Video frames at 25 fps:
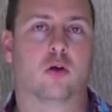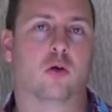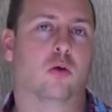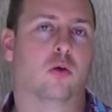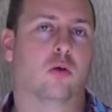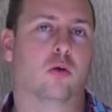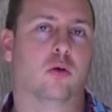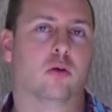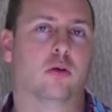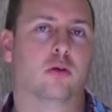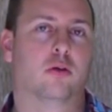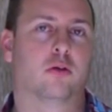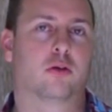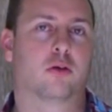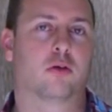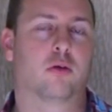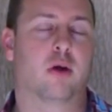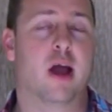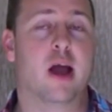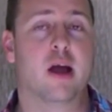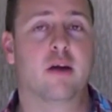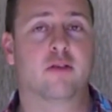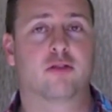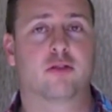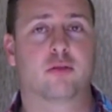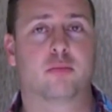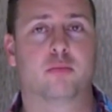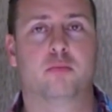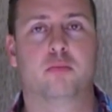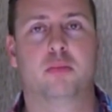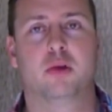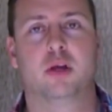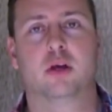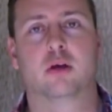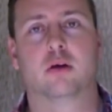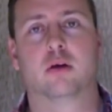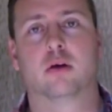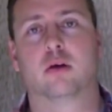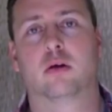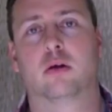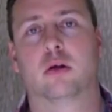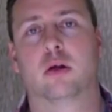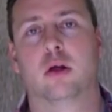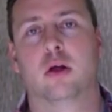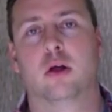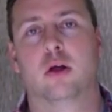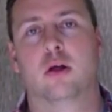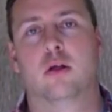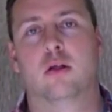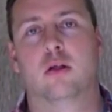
cold craft beer